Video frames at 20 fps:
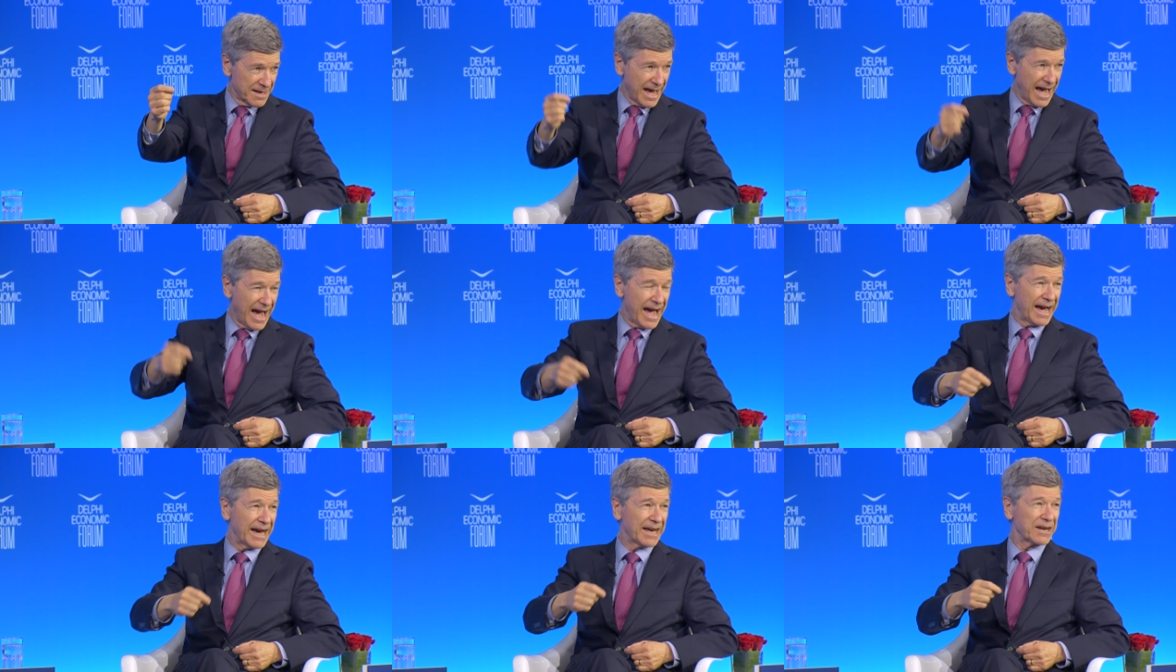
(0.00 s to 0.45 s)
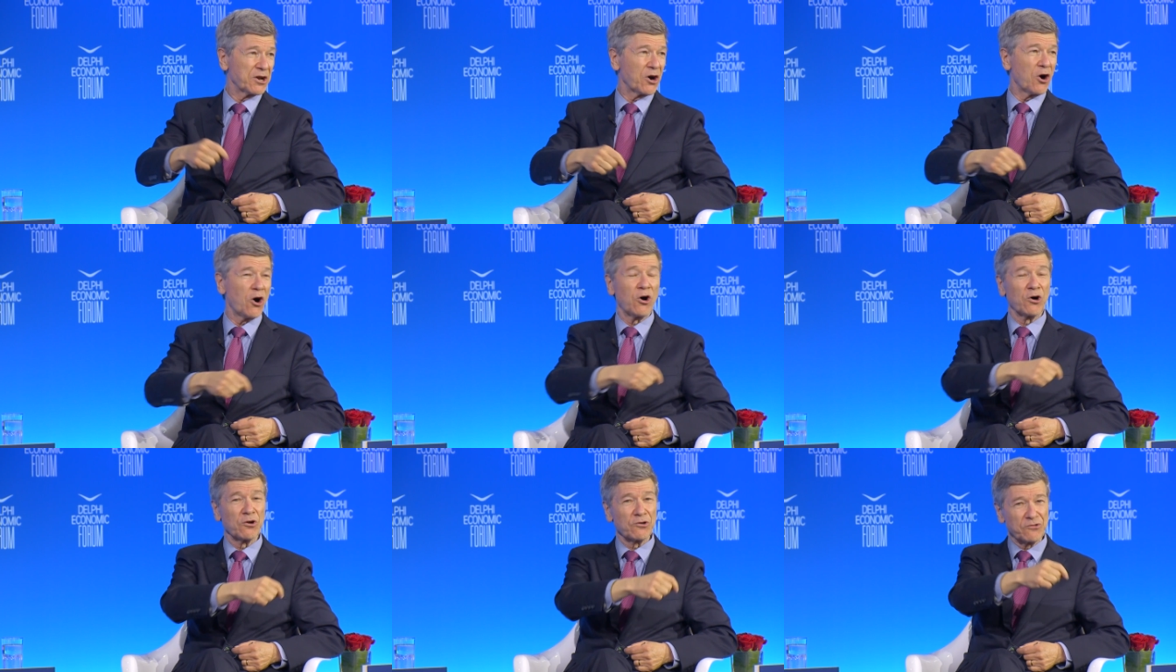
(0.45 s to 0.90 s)
and
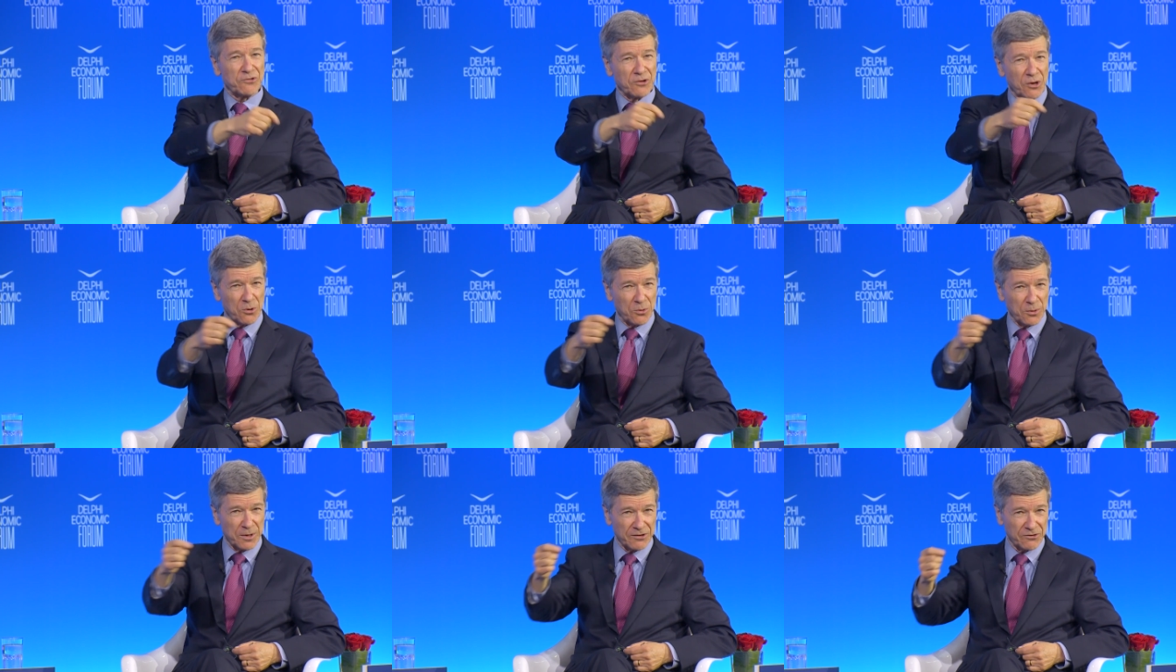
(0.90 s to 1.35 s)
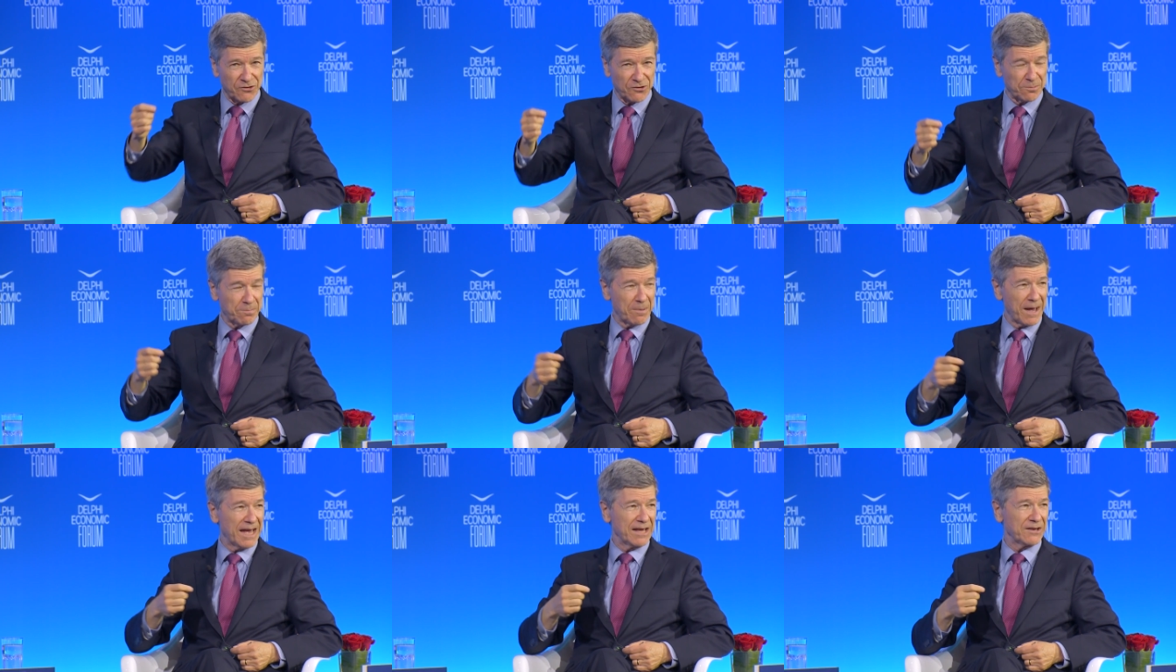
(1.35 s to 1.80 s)
also in
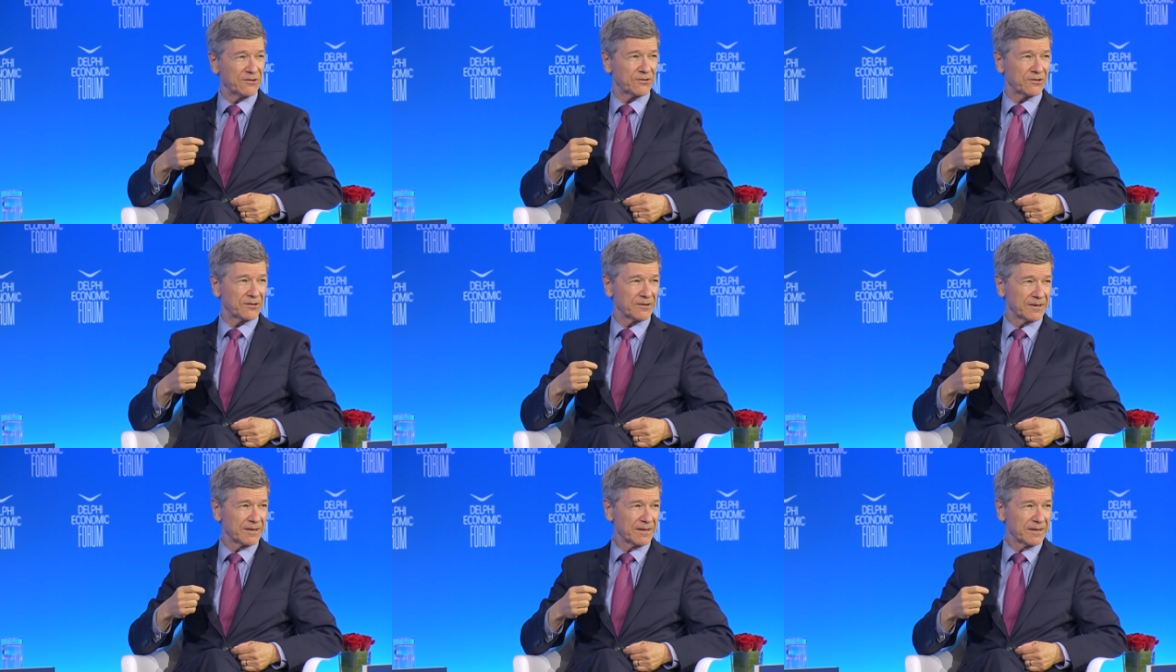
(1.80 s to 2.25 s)
space.